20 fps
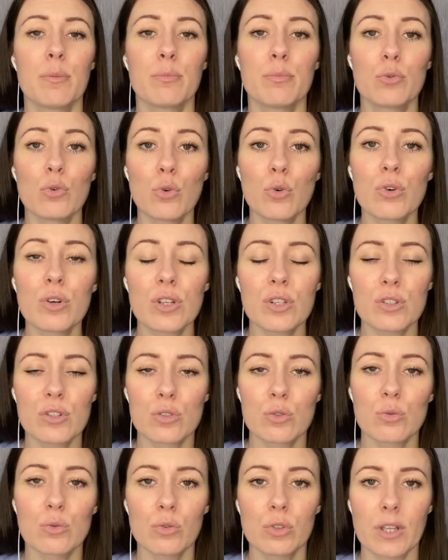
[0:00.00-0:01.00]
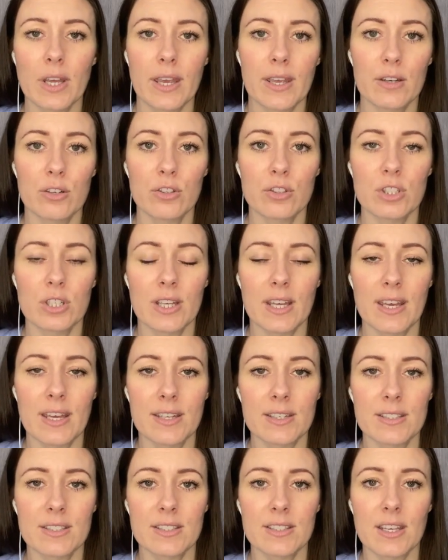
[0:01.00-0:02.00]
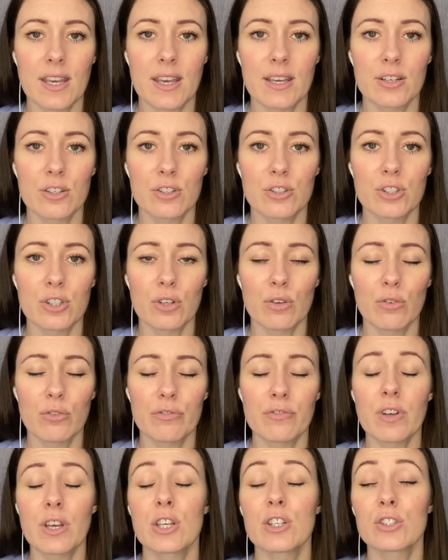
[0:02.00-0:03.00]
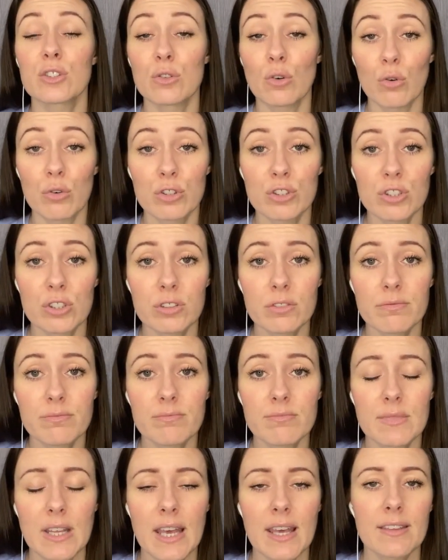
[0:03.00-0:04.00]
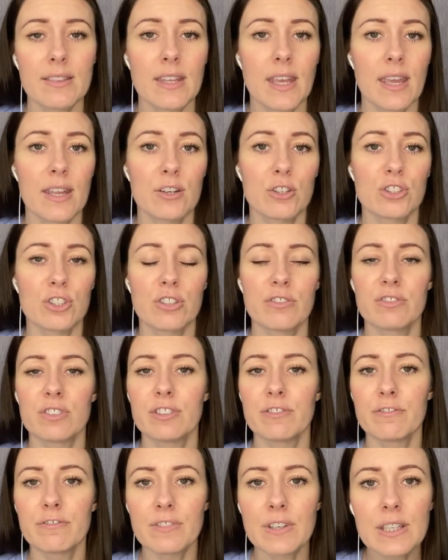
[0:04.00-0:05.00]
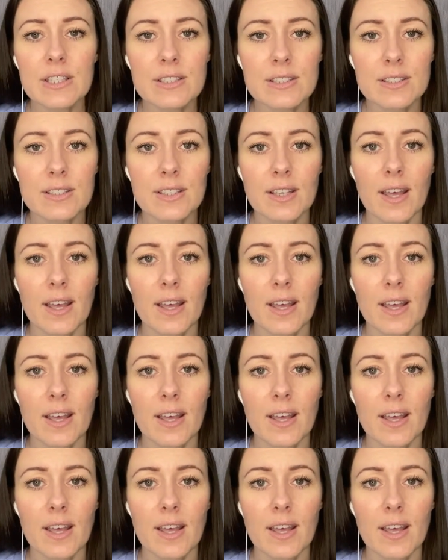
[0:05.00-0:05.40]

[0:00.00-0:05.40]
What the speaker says: Broken soul energy is the energy of exhaustion, the energy of defeat,